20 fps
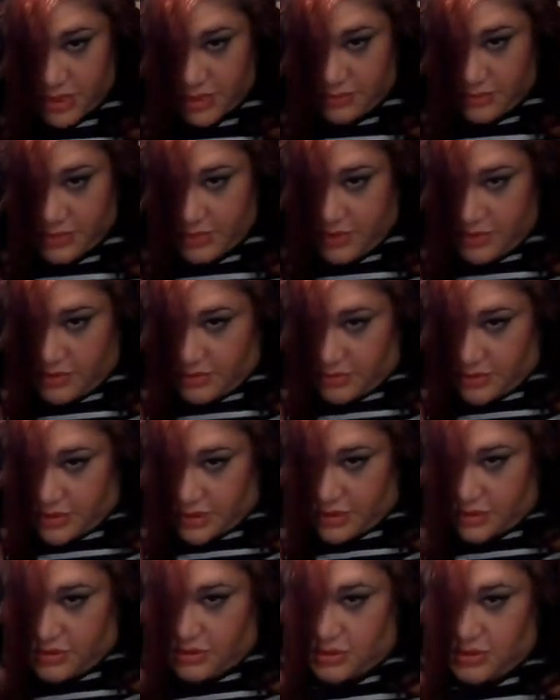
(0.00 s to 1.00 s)
Wrapping it
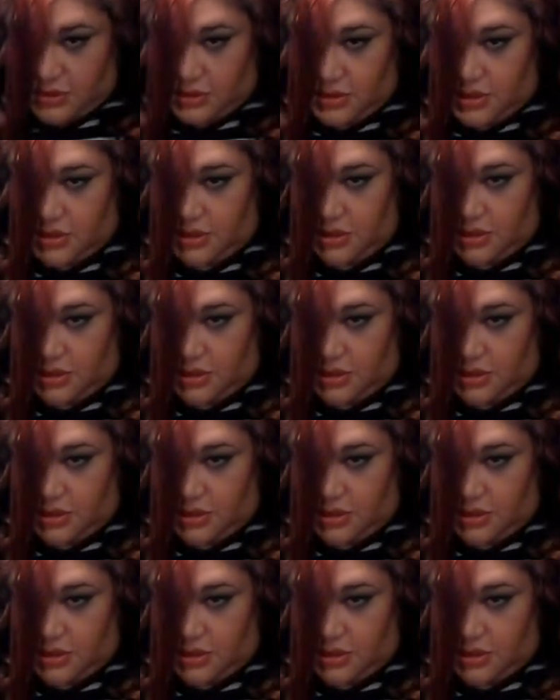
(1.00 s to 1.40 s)
around.